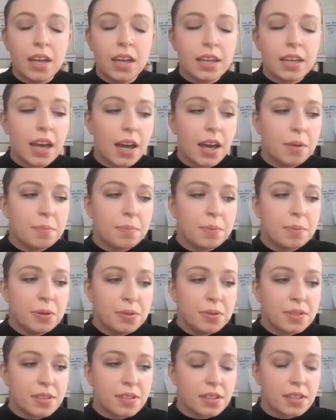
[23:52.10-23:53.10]
Yeah,
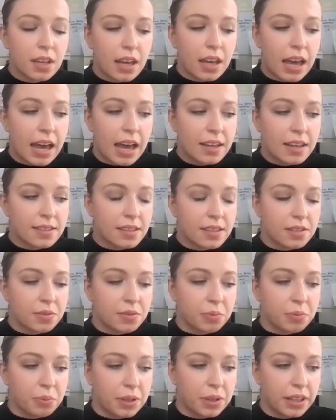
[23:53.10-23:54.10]
abuse has
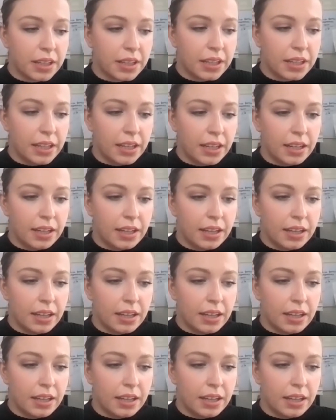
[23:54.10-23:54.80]
this really